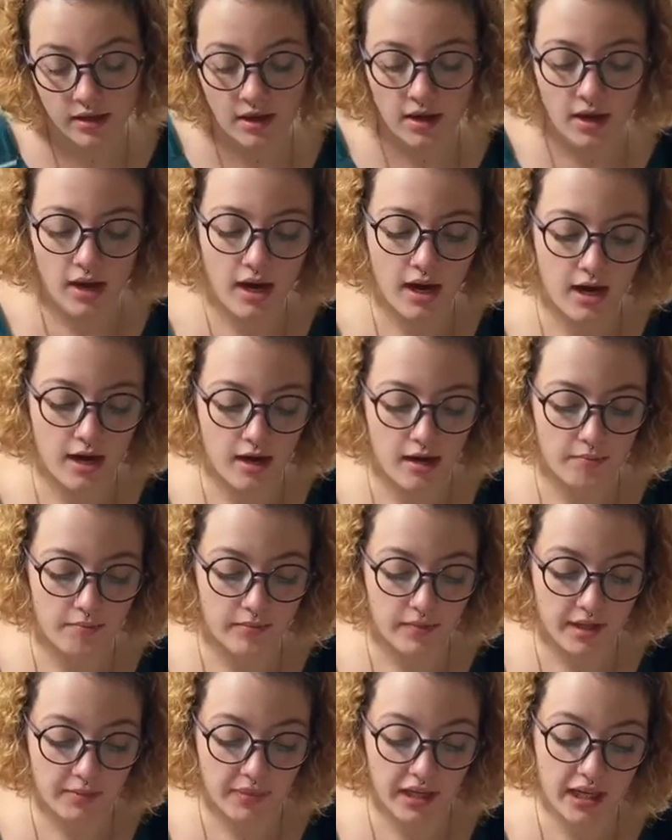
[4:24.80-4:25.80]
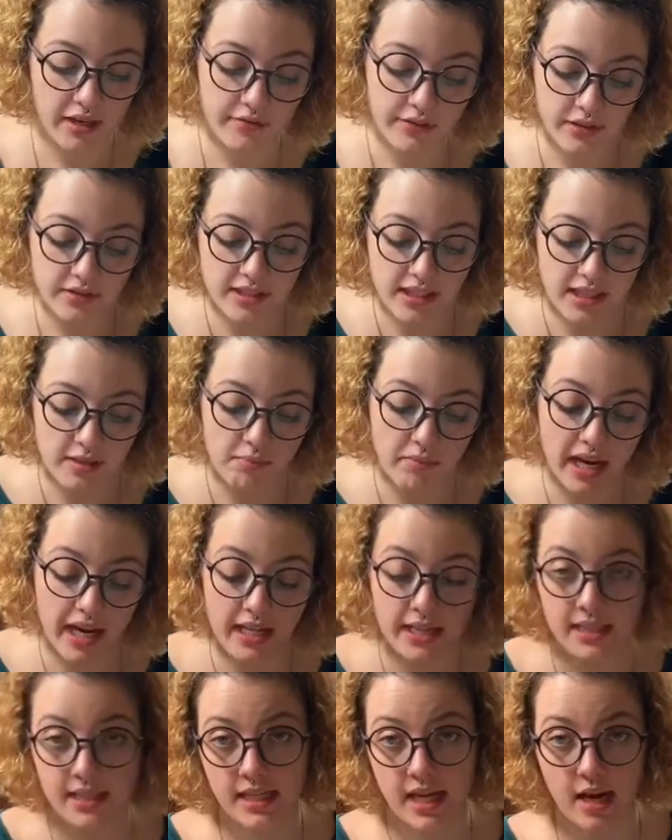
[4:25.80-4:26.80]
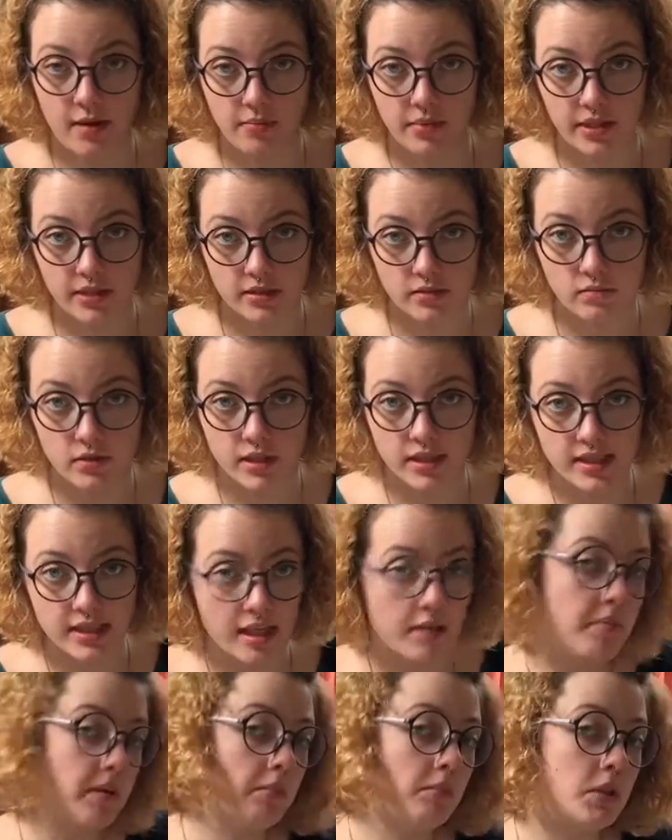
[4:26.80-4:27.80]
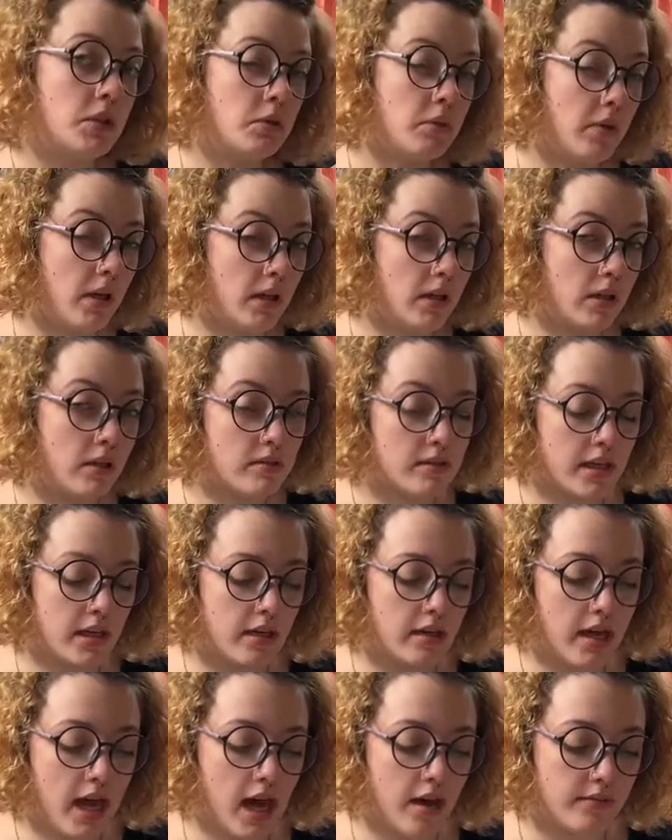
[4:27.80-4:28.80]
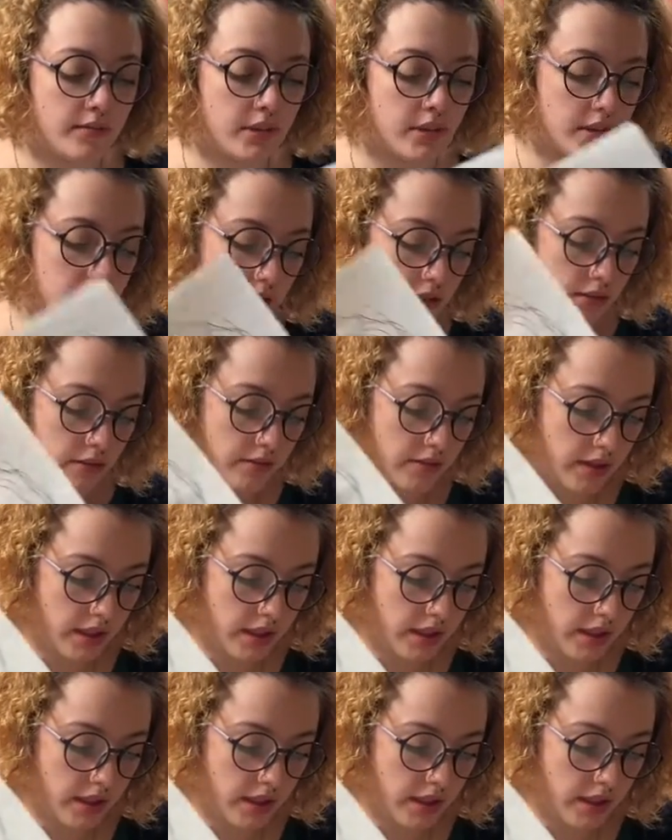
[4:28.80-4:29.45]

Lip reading: But if you did my step, there's one step in between those that you have to do.